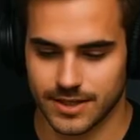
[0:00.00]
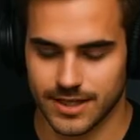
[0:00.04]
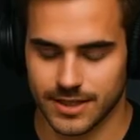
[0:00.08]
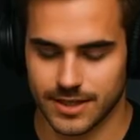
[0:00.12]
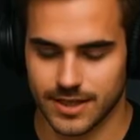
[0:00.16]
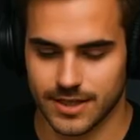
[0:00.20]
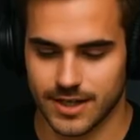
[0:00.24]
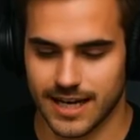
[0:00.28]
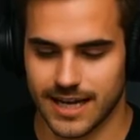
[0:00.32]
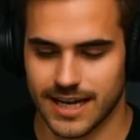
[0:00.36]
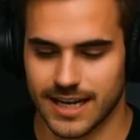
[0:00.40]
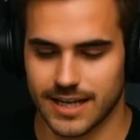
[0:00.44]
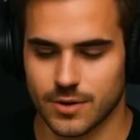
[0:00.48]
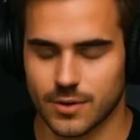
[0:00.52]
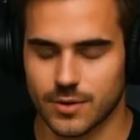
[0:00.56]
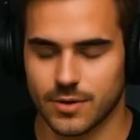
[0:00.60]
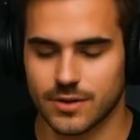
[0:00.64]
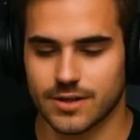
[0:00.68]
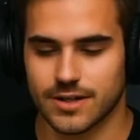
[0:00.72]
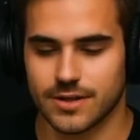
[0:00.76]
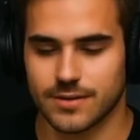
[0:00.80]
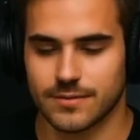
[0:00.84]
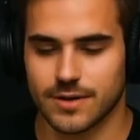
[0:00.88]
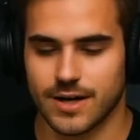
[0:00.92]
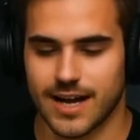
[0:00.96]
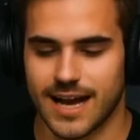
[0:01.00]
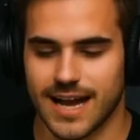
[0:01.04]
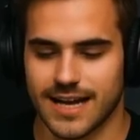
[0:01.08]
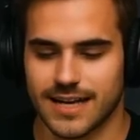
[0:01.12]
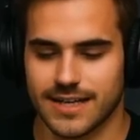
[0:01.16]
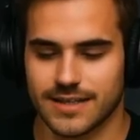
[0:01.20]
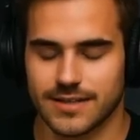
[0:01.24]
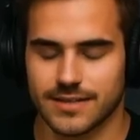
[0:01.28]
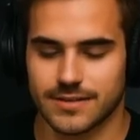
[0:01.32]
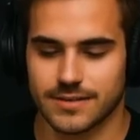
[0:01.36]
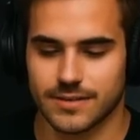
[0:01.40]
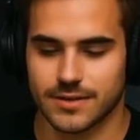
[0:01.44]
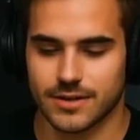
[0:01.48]
Hey, what's up
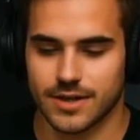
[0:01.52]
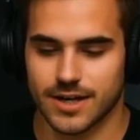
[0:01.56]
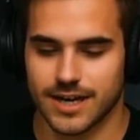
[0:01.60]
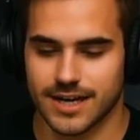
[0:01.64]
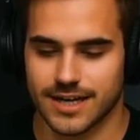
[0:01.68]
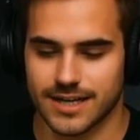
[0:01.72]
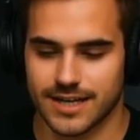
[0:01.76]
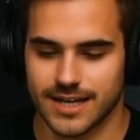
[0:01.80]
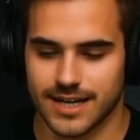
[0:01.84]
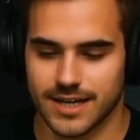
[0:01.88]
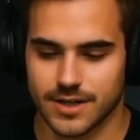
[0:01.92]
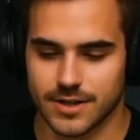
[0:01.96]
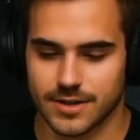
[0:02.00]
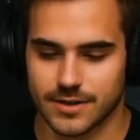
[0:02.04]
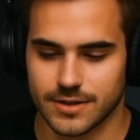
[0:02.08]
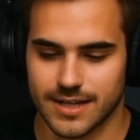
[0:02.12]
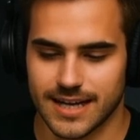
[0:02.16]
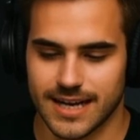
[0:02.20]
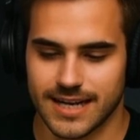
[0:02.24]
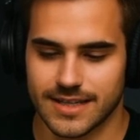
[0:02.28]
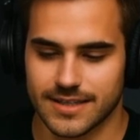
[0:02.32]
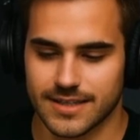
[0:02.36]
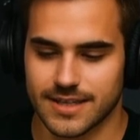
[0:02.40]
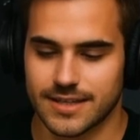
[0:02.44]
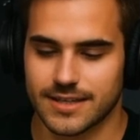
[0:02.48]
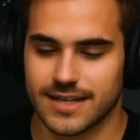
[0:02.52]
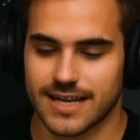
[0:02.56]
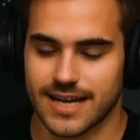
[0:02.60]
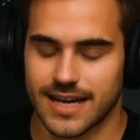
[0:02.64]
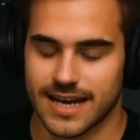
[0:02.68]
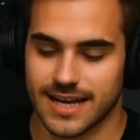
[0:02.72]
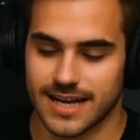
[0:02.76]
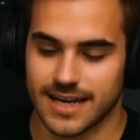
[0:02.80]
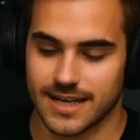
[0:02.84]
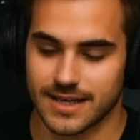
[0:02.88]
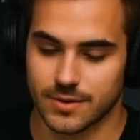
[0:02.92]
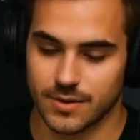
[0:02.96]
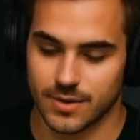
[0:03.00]
guys? Jake here, and
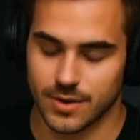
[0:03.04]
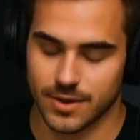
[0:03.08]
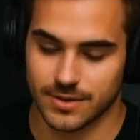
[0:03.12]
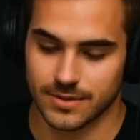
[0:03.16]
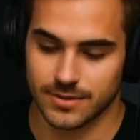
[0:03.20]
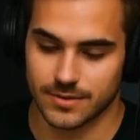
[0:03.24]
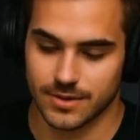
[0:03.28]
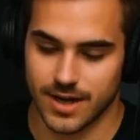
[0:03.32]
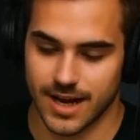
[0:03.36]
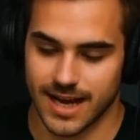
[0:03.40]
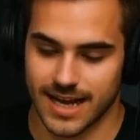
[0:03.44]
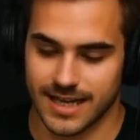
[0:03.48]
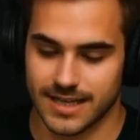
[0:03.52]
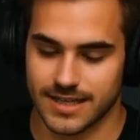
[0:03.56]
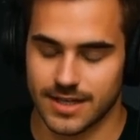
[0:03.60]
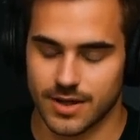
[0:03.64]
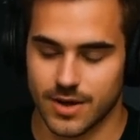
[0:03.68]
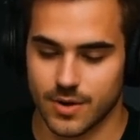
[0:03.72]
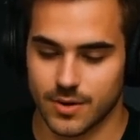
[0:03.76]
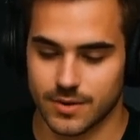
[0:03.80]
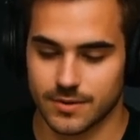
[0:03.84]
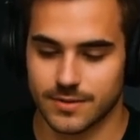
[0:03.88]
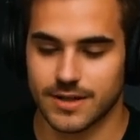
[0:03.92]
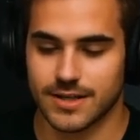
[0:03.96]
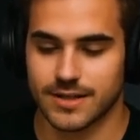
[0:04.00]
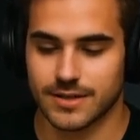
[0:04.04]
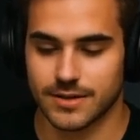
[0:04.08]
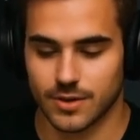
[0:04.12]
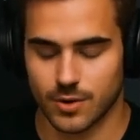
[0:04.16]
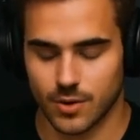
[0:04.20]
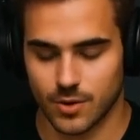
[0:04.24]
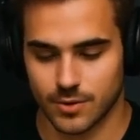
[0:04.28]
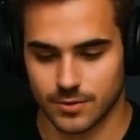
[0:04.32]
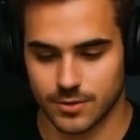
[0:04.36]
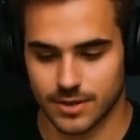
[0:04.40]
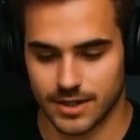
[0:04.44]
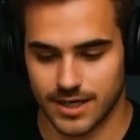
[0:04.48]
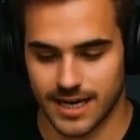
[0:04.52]
today we're cracking open
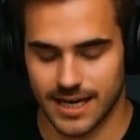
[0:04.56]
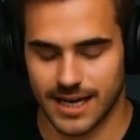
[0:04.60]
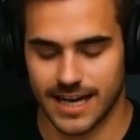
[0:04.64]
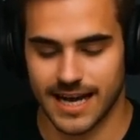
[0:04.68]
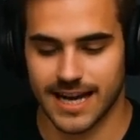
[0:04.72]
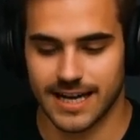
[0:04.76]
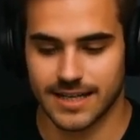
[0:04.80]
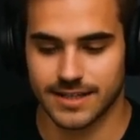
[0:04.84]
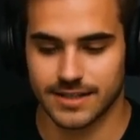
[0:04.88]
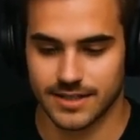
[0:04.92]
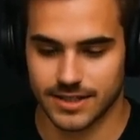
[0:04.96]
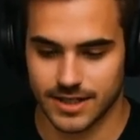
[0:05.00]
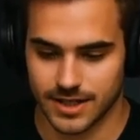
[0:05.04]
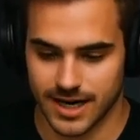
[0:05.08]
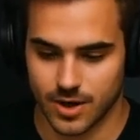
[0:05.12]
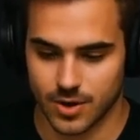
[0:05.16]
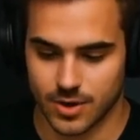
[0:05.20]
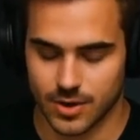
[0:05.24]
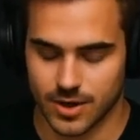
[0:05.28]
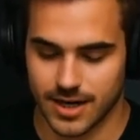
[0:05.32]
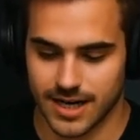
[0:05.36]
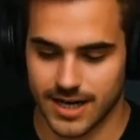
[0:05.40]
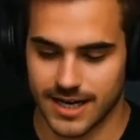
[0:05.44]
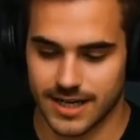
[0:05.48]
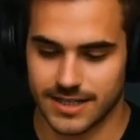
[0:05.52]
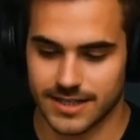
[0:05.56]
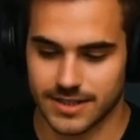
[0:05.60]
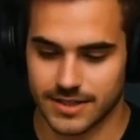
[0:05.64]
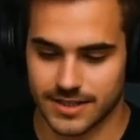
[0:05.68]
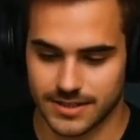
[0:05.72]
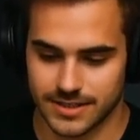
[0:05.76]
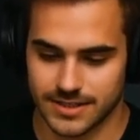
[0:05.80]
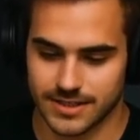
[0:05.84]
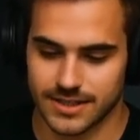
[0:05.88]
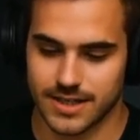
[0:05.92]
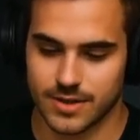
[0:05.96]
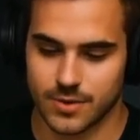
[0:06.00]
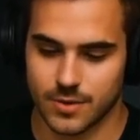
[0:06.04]
OpenAI's Codex to
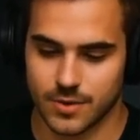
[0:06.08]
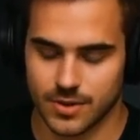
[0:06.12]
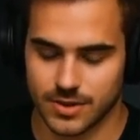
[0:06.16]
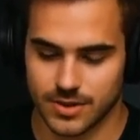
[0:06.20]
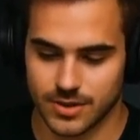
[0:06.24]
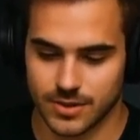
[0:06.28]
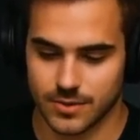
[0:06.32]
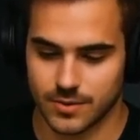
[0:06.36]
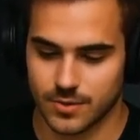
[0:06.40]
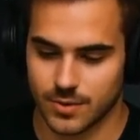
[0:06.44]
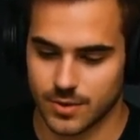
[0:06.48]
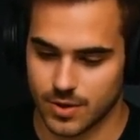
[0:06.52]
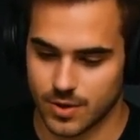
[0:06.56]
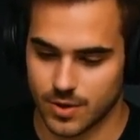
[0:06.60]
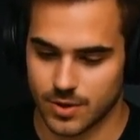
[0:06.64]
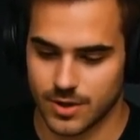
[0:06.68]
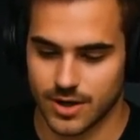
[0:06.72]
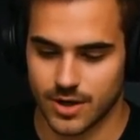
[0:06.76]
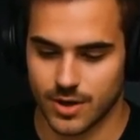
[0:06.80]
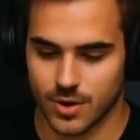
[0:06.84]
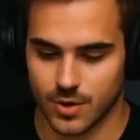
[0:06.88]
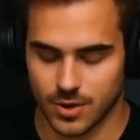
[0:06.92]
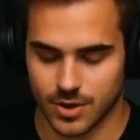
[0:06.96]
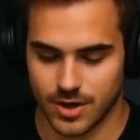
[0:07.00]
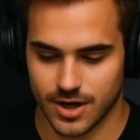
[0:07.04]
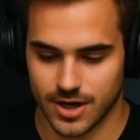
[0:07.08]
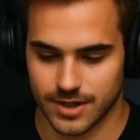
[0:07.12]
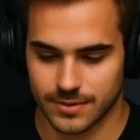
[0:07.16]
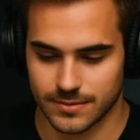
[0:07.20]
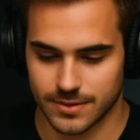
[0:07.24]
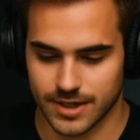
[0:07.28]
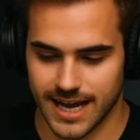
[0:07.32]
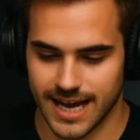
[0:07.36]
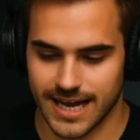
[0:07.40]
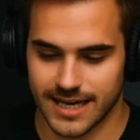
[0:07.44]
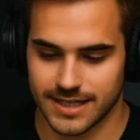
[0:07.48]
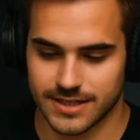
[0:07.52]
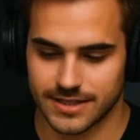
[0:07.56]
see what's really going on
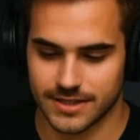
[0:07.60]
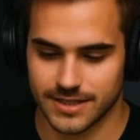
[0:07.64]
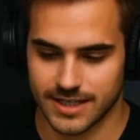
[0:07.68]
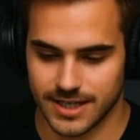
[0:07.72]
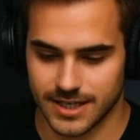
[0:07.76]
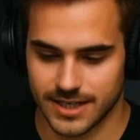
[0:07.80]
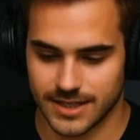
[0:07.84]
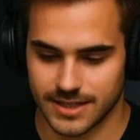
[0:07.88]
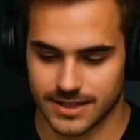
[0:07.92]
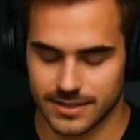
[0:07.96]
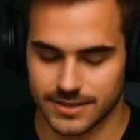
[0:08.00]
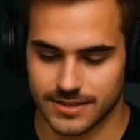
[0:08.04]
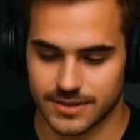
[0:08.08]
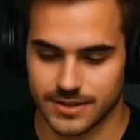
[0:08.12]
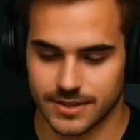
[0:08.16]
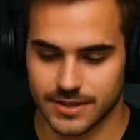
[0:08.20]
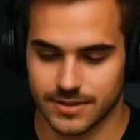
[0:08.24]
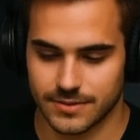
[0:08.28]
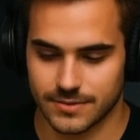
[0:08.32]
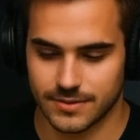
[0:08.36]
behind the scenes.